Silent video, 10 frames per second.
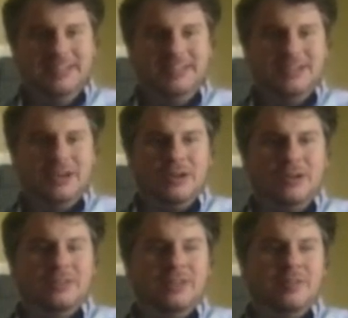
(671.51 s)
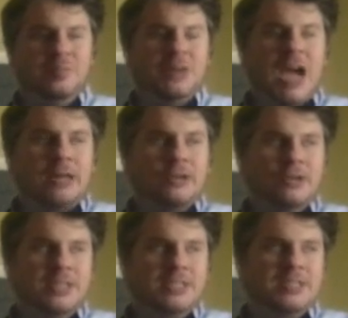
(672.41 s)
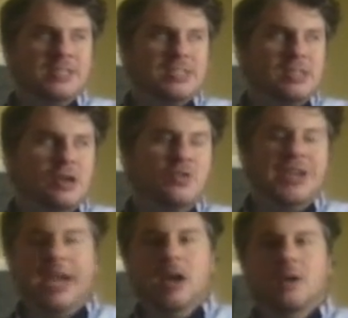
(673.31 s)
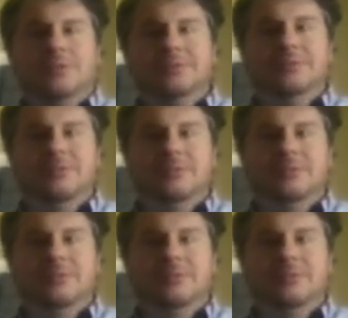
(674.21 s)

if a doctor needs to slow down